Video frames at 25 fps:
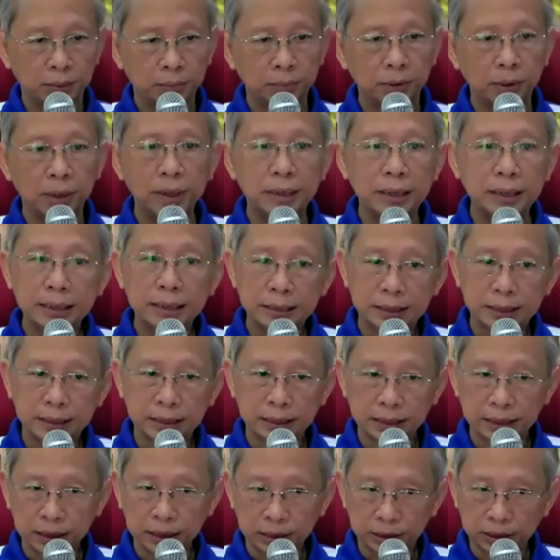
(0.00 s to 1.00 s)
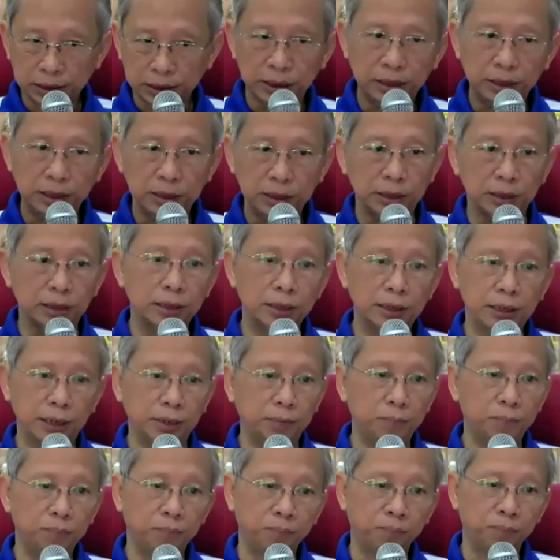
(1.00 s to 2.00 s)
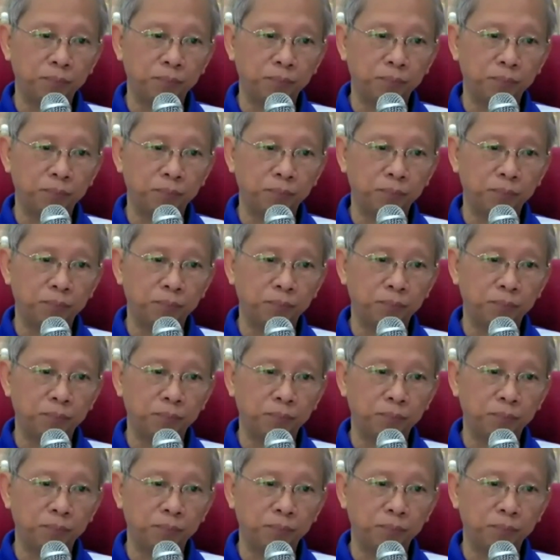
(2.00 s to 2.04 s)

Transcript: Yeah, this is a conditioned state.